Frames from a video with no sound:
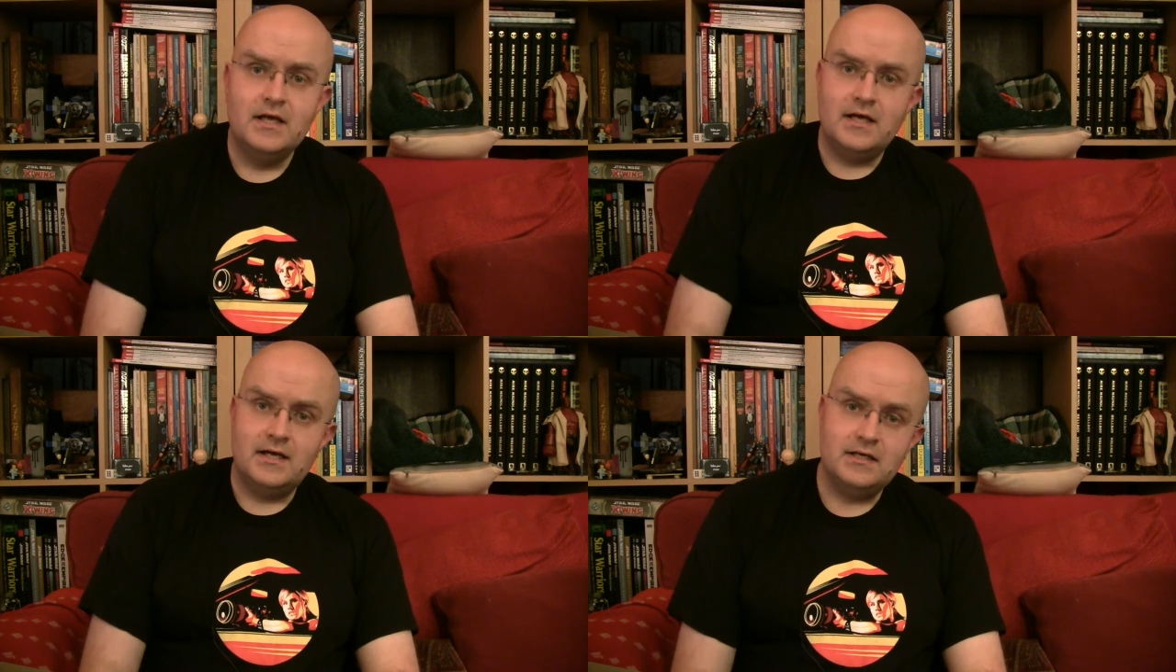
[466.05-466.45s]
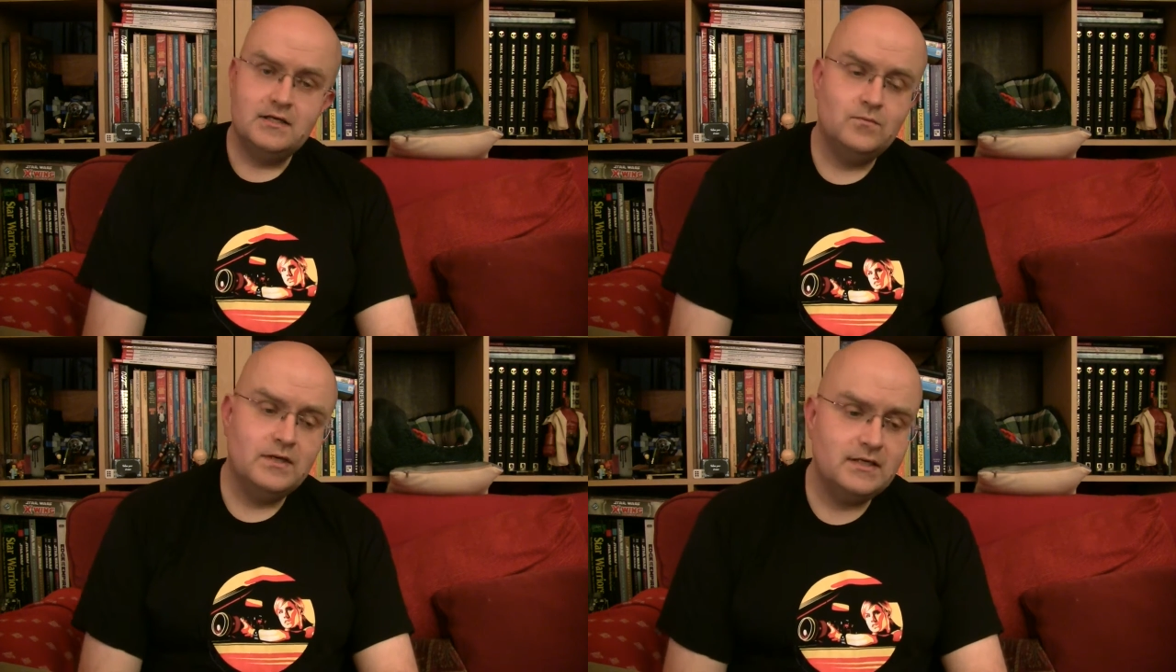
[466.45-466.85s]

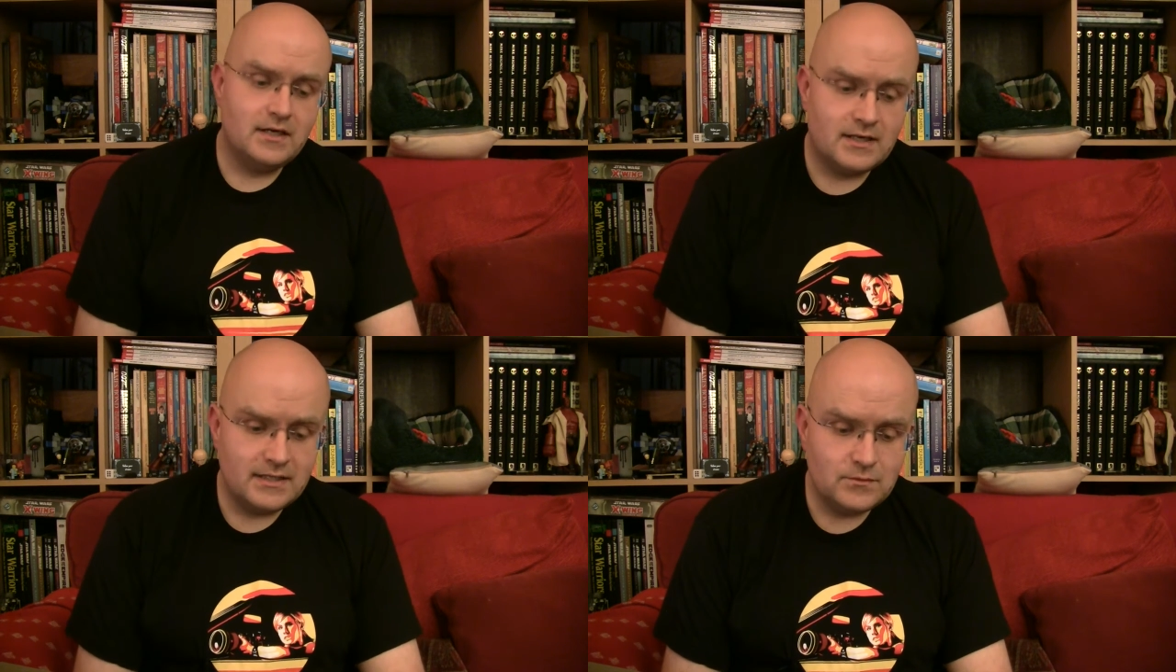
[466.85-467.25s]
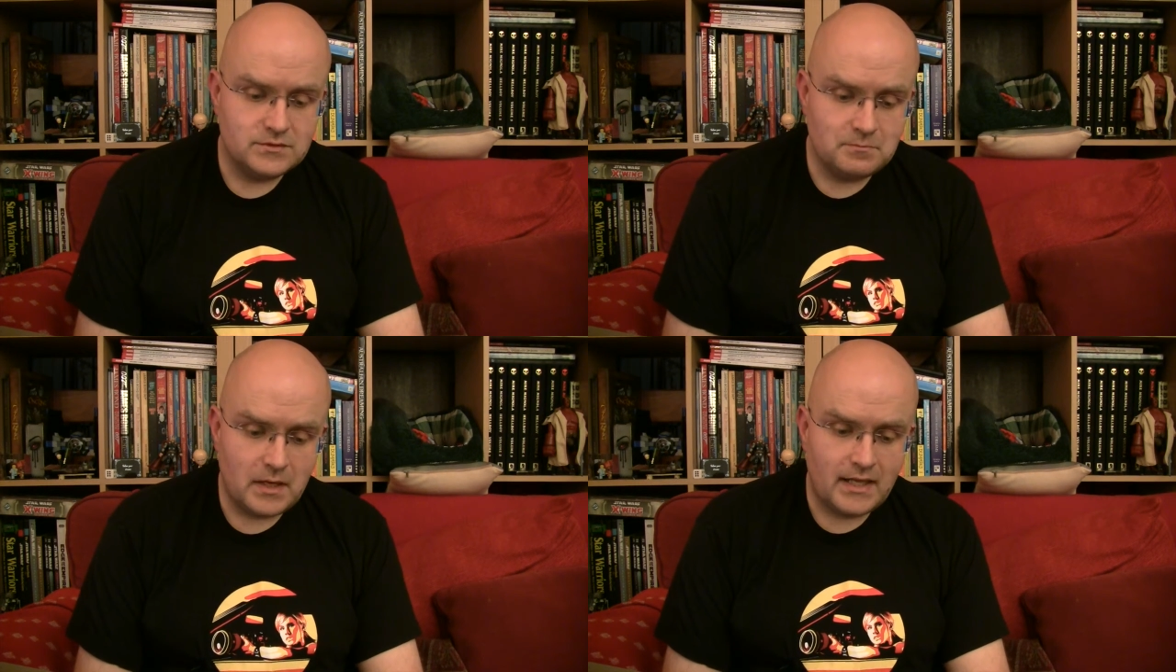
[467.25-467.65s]
when I
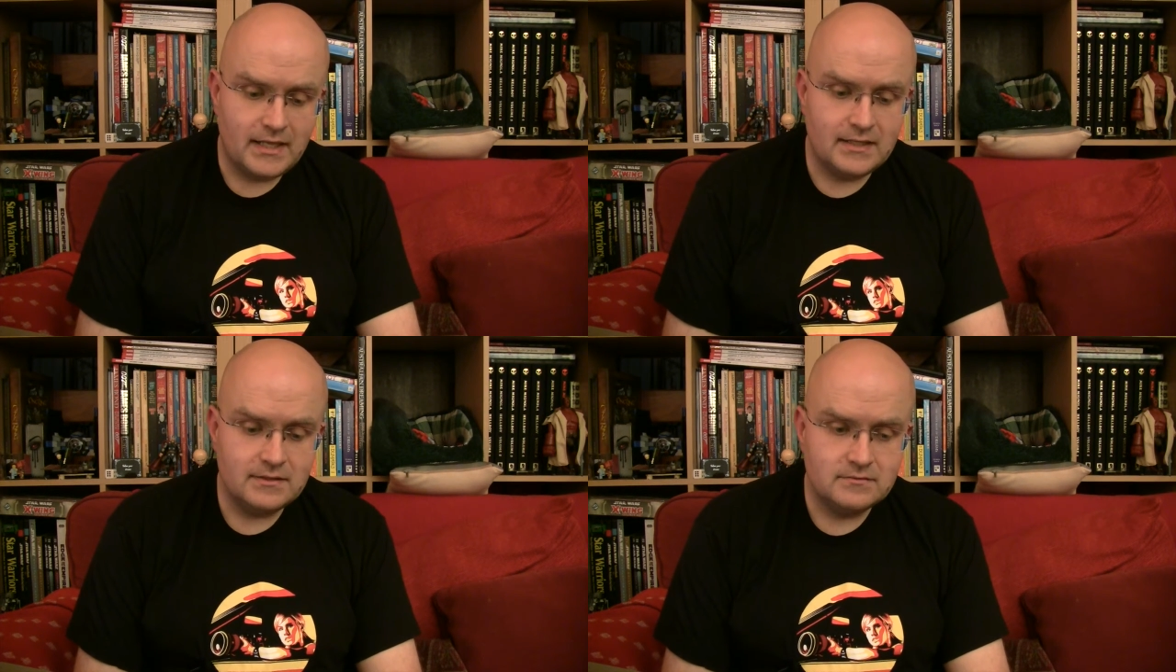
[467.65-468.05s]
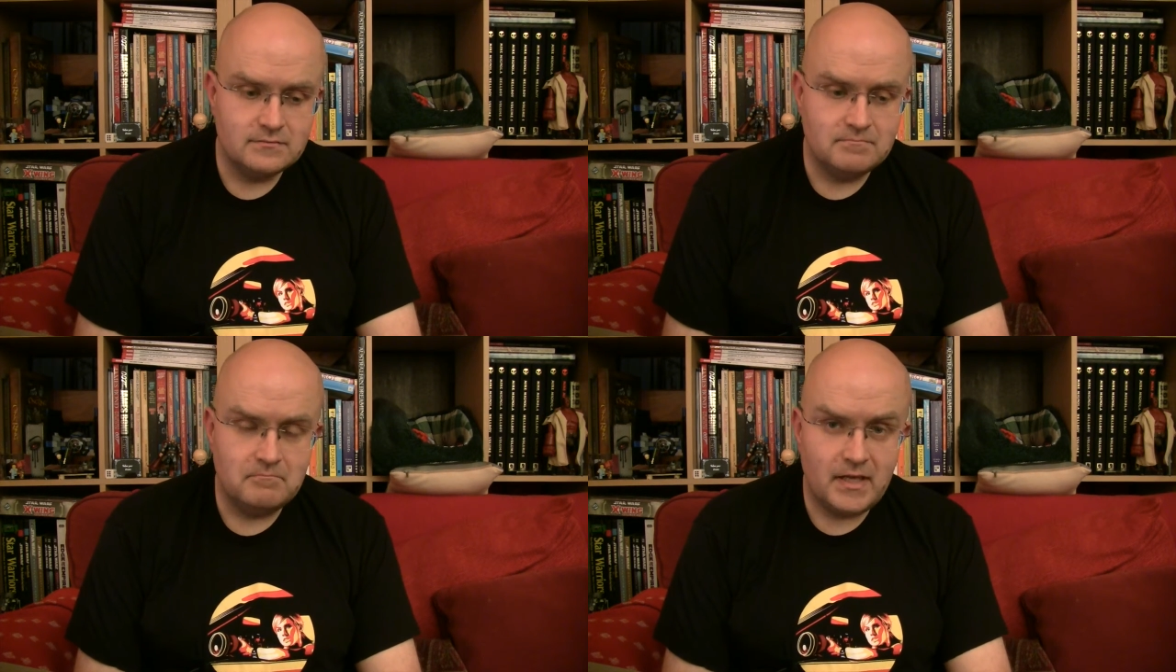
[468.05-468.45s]
was playing
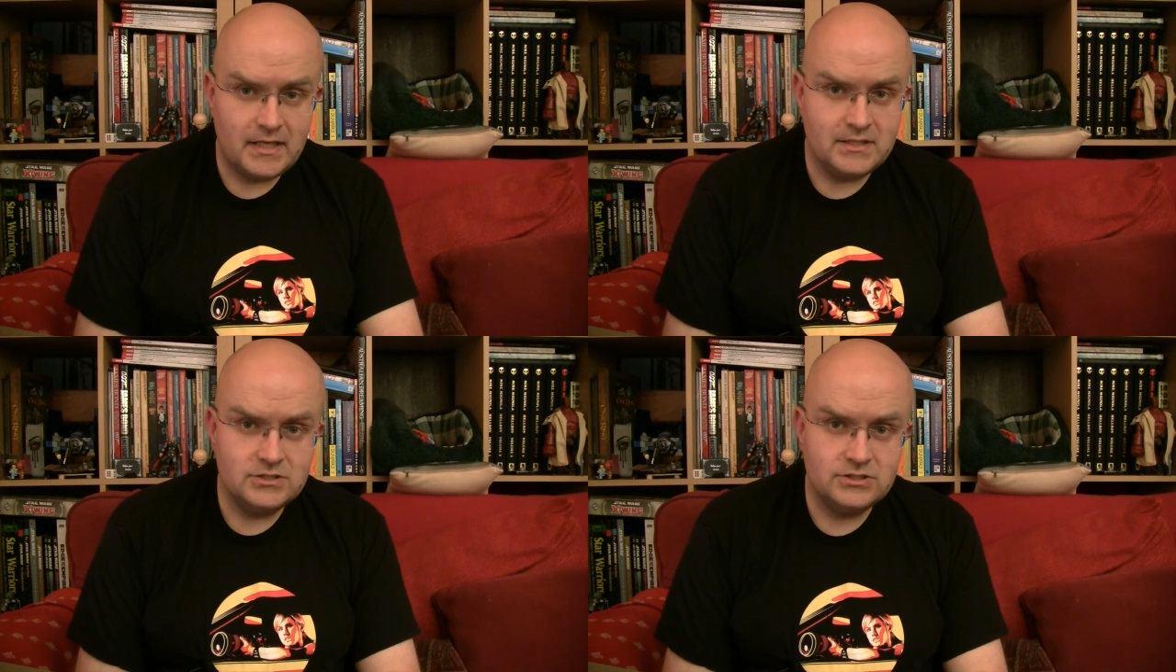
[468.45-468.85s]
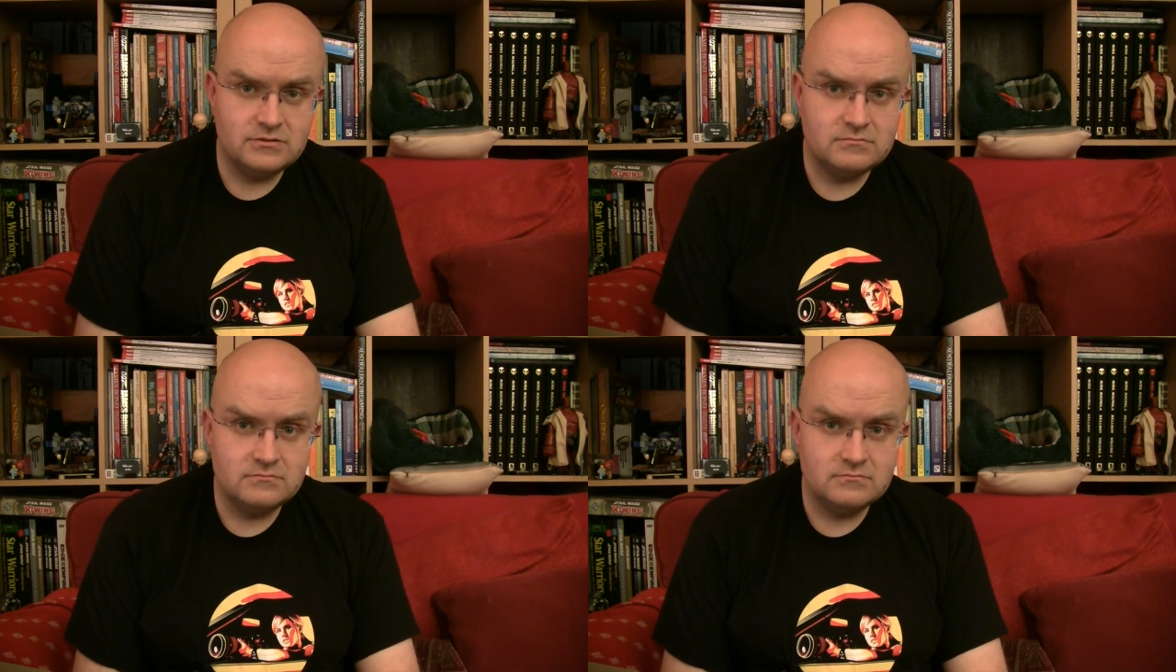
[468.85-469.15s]
Mage,